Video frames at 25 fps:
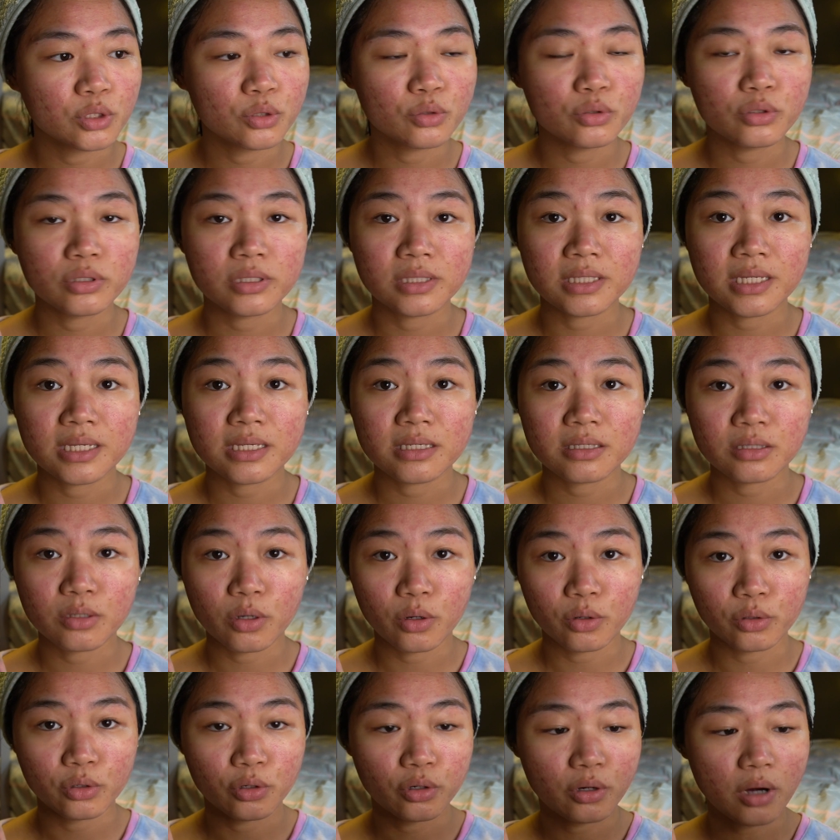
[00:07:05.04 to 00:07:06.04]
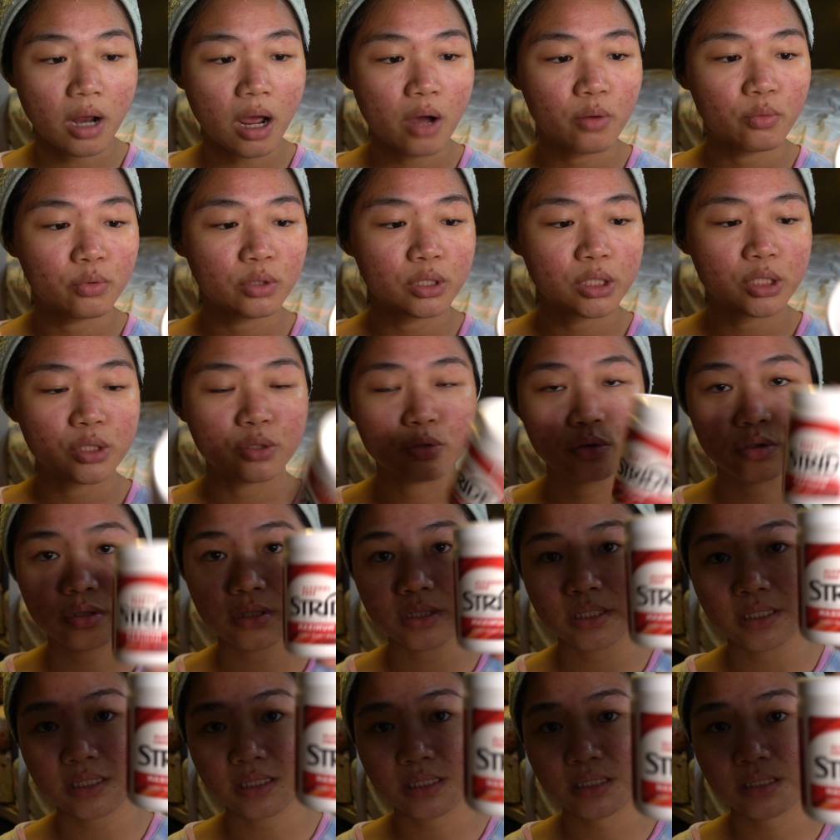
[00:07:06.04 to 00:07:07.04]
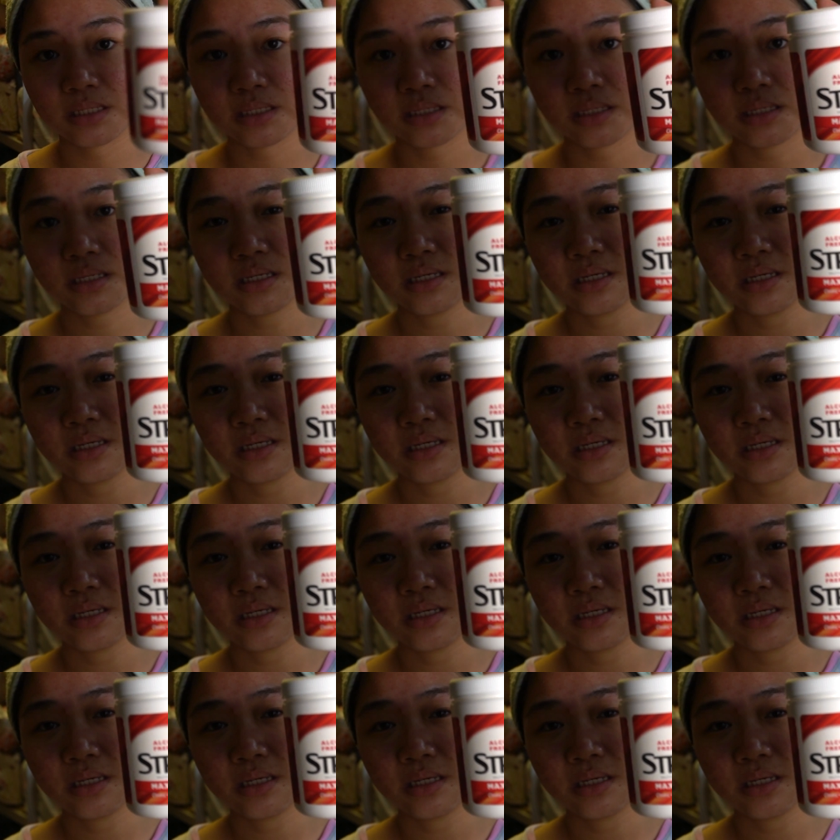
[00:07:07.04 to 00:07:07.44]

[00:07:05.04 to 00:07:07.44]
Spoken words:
use this toner, I would use the